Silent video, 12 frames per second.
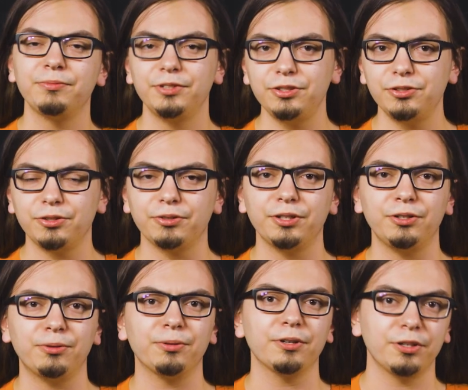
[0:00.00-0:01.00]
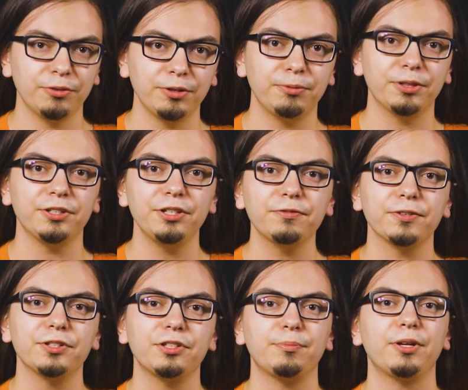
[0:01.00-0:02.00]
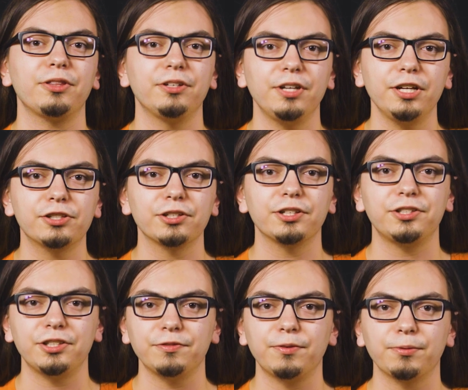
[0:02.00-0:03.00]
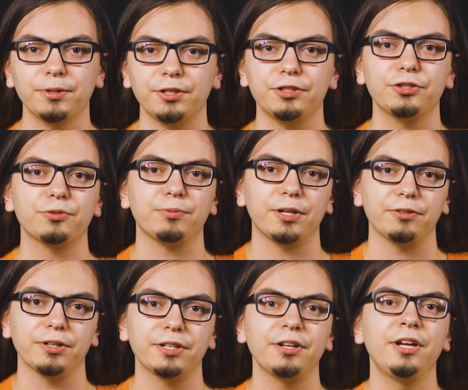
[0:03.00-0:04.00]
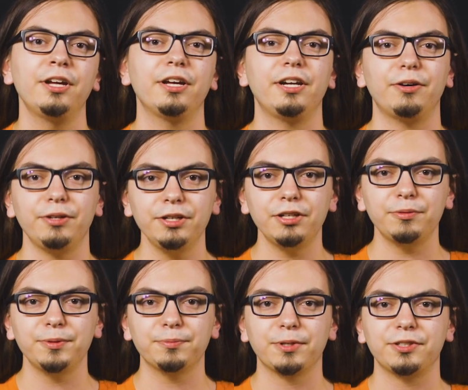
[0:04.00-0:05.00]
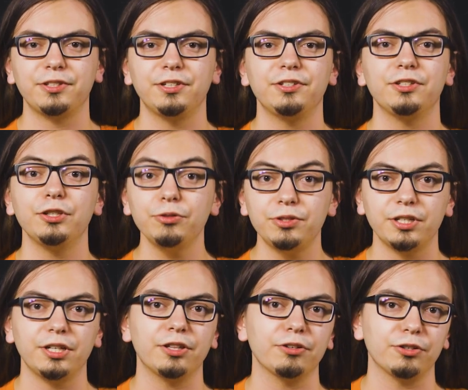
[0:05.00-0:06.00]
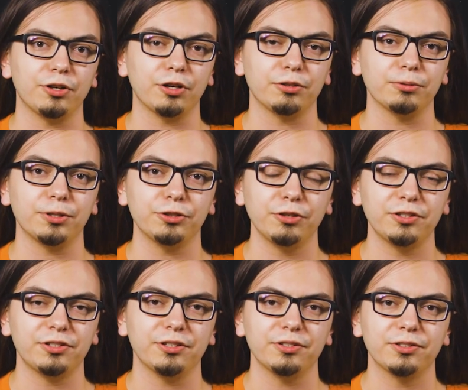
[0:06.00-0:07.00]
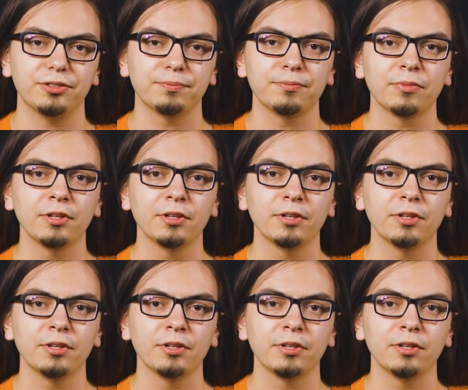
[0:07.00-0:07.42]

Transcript: disagreed, or agreed with a difference about the nature of civil religious rhetoric and how incoming presidents used it in their inaugural addresses.